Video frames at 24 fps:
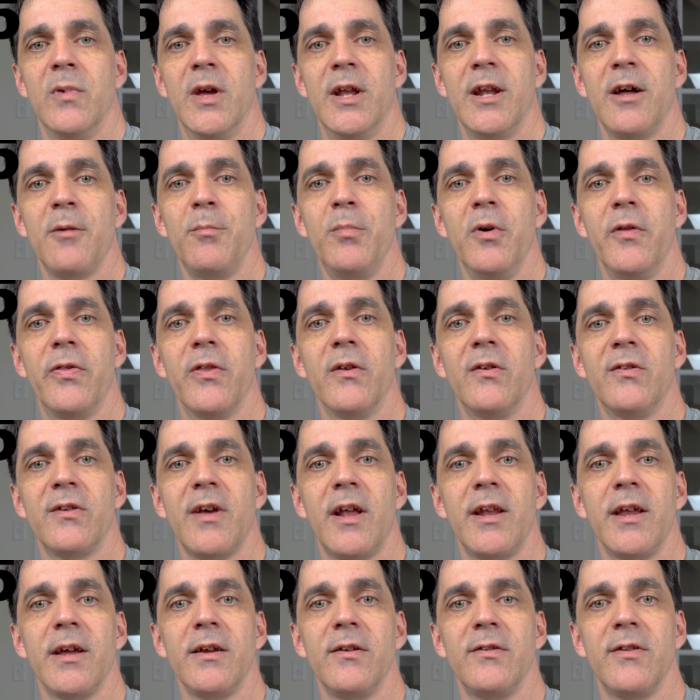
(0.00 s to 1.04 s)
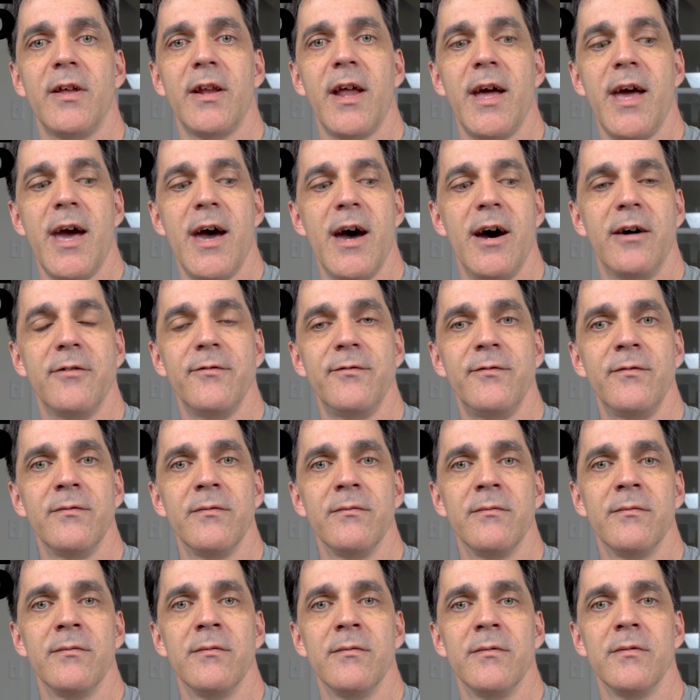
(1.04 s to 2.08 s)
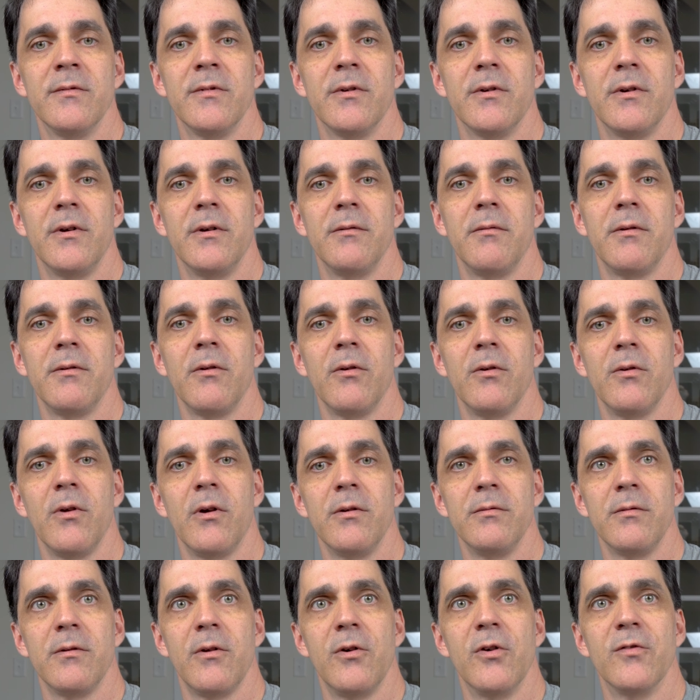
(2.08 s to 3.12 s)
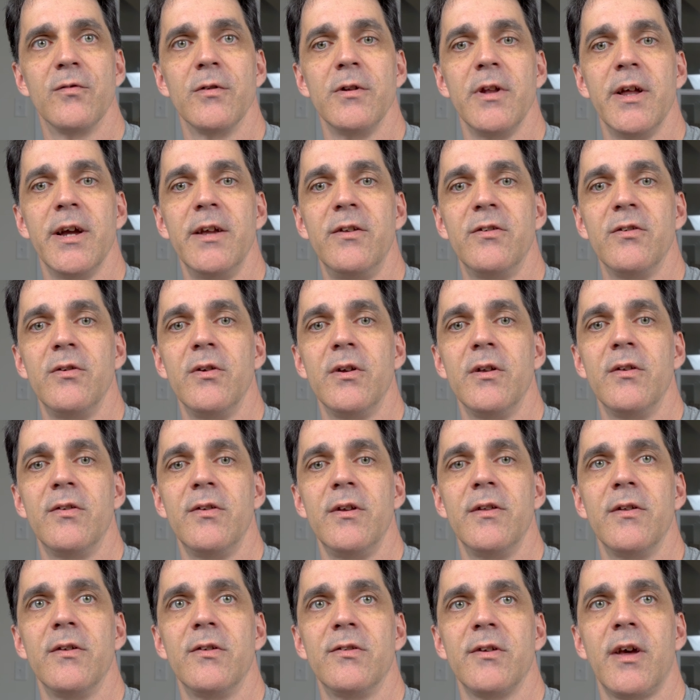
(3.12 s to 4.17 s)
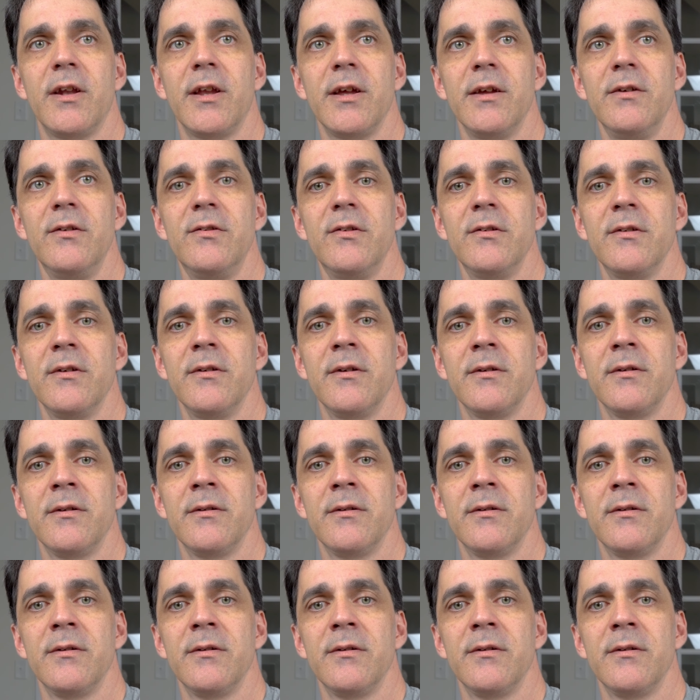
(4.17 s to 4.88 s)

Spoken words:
And I'll put the settings that I have overlaid so you can see the settings.